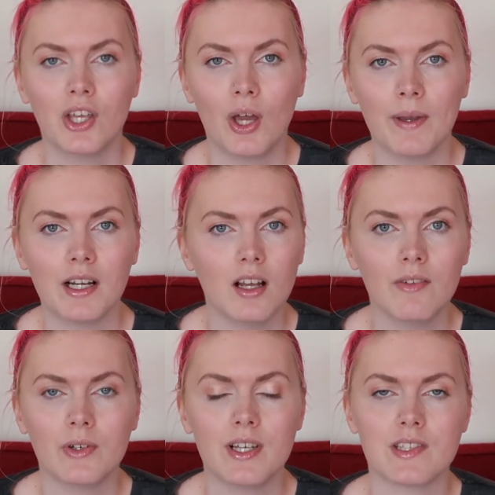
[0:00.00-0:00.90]
Going
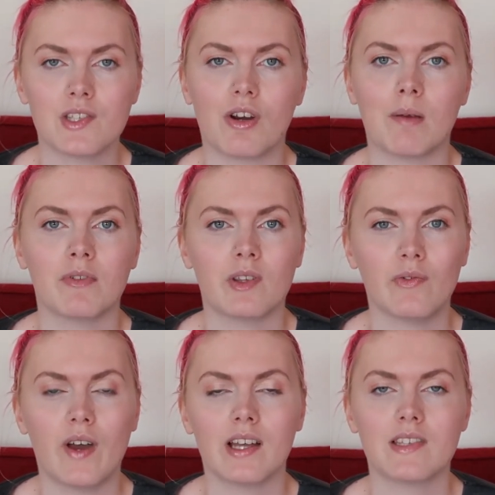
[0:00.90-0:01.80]
live on Instagram for the
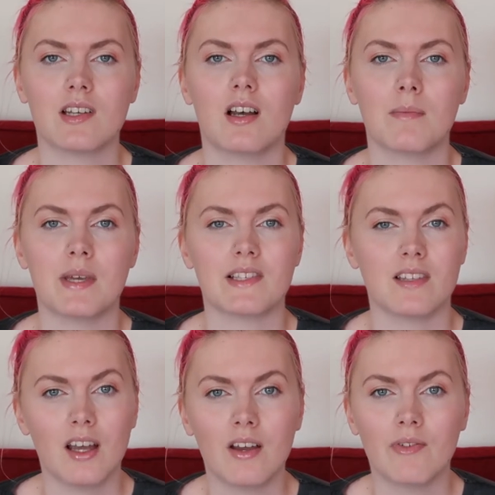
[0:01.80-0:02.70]
first time is
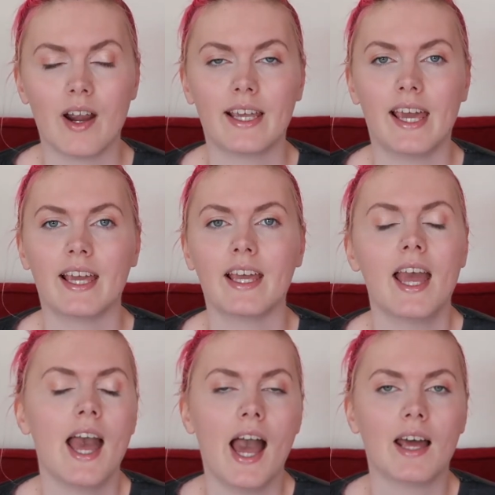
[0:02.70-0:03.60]
nerve wracking
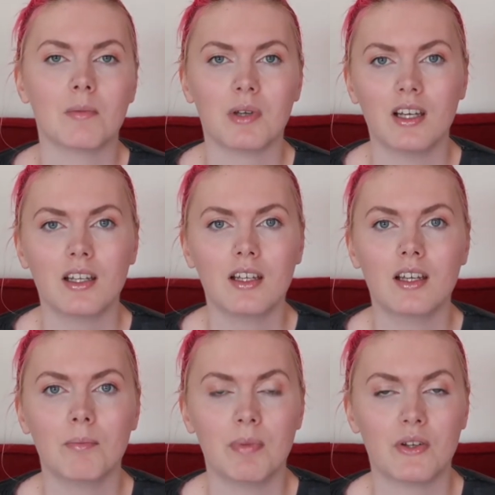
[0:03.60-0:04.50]
and I'm
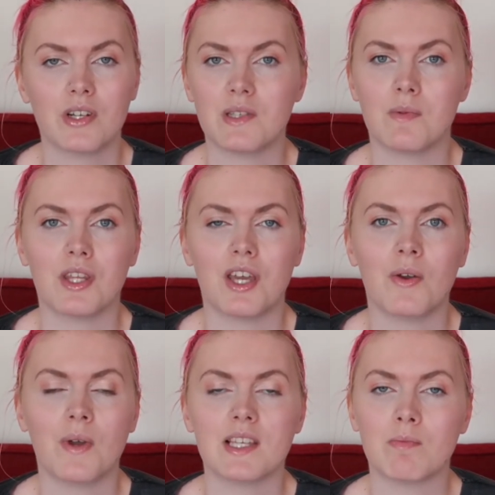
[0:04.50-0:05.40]
gonna be honest with you,
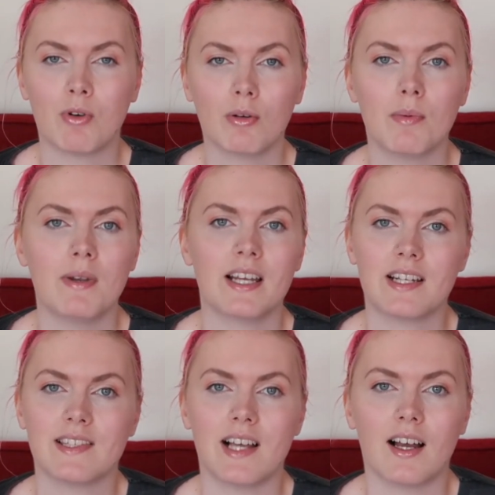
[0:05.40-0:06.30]
it's probably
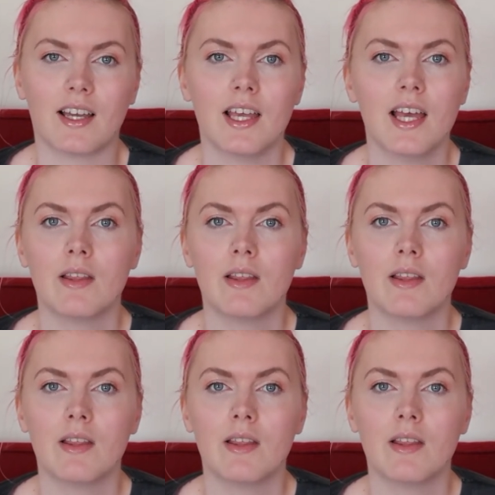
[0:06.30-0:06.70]
gonna suck.